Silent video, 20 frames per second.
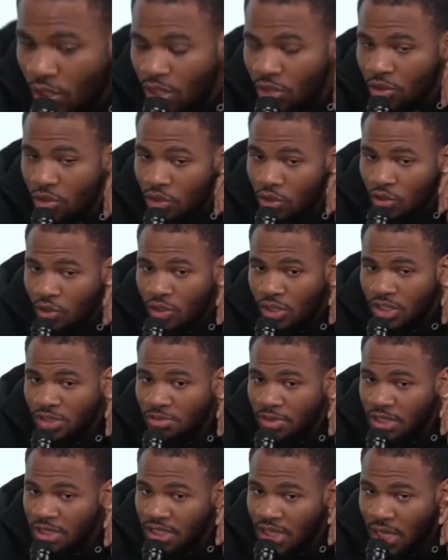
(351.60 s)
With the
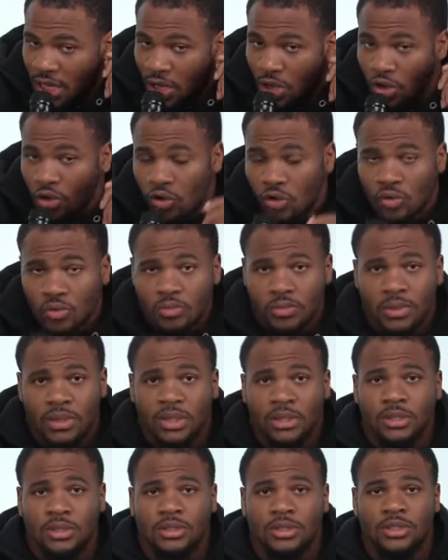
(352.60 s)
defense in need of
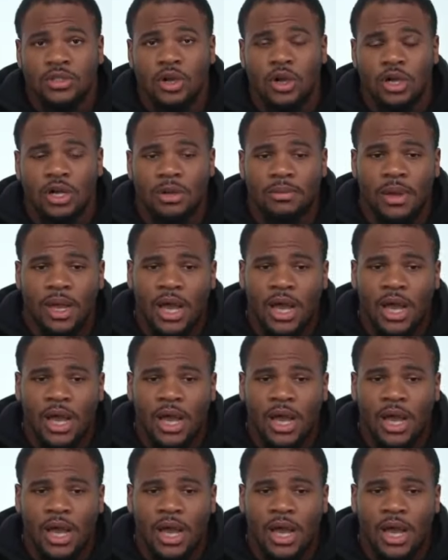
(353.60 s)
reinforcements,